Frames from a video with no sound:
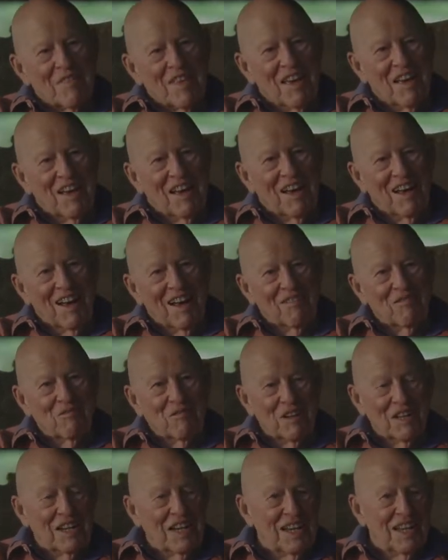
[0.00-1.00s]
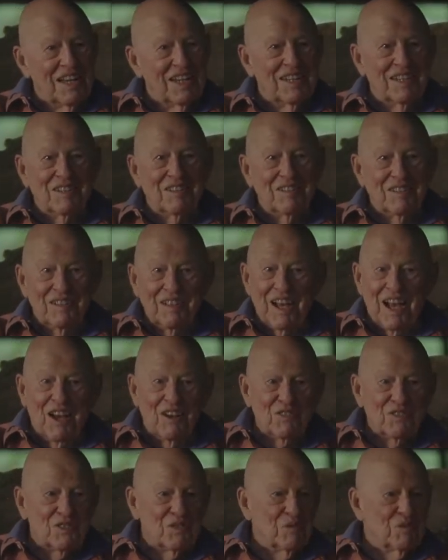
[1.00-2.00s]
I went in, the
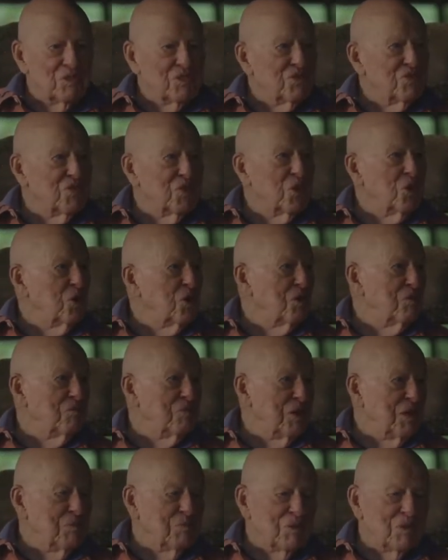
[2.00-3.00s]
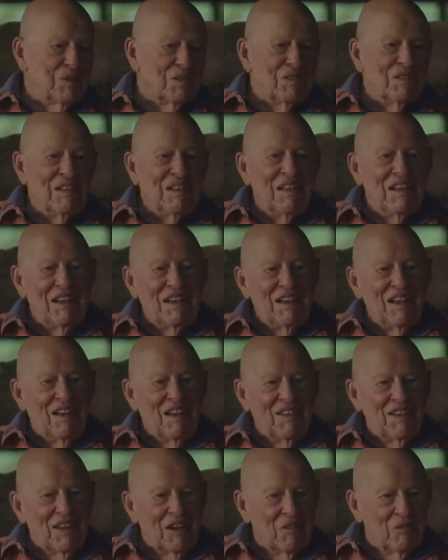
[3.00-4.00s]
house was full of people.
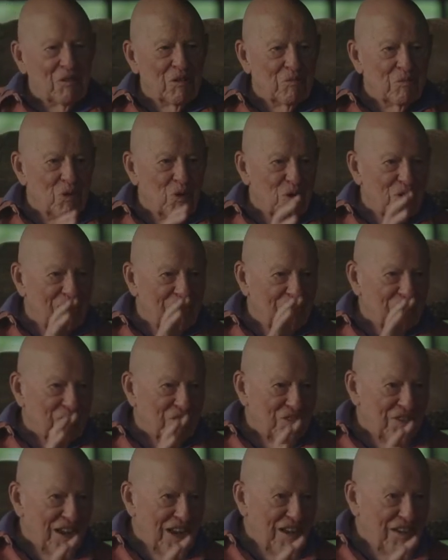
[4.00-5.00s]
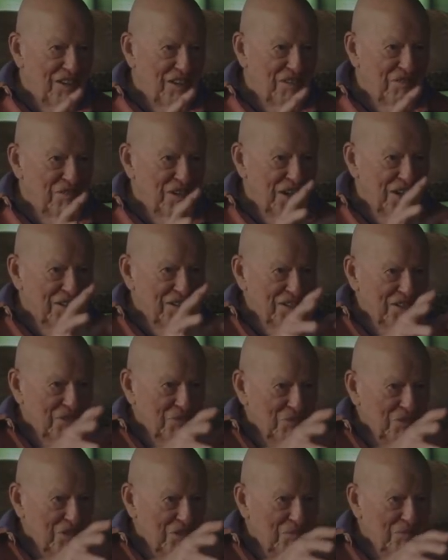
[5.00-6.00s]
Uh, they were more or less crowded around
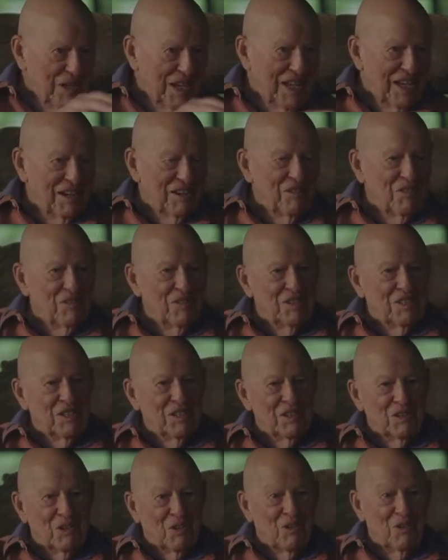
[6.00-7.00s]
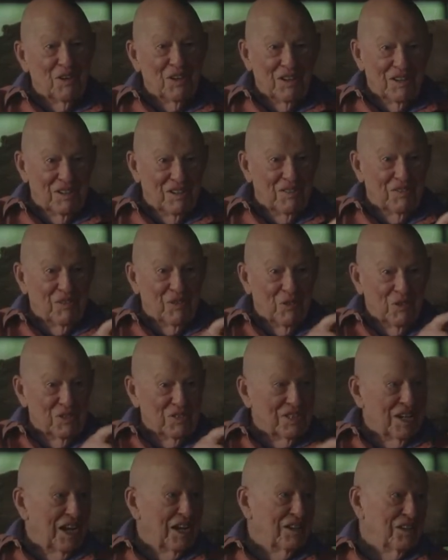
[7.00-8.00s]
this one man over in the corner, and of
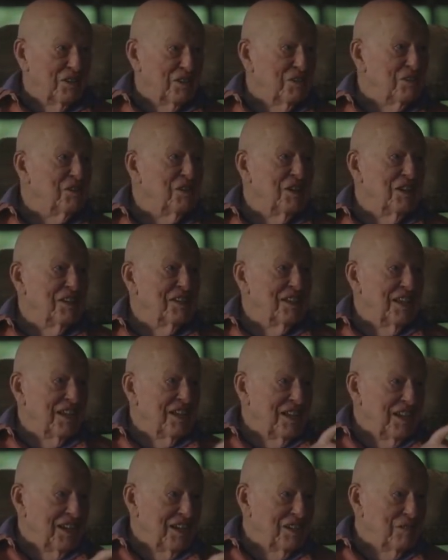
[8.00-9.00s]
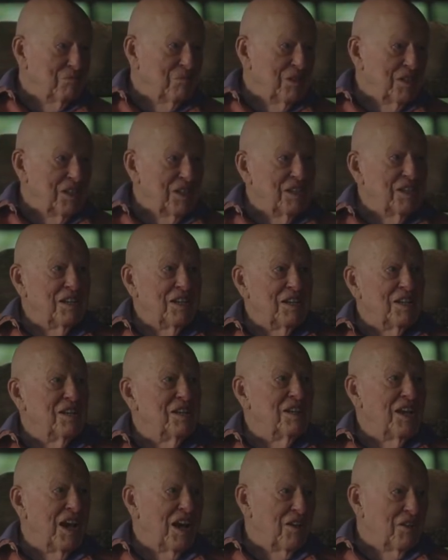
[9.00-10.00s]
course I knew that had to be
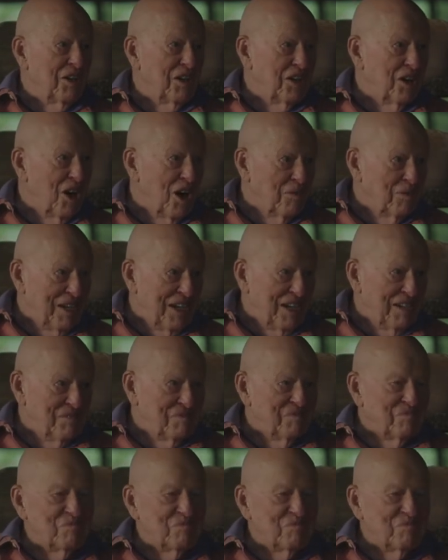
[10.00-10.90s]
Harry Darbee.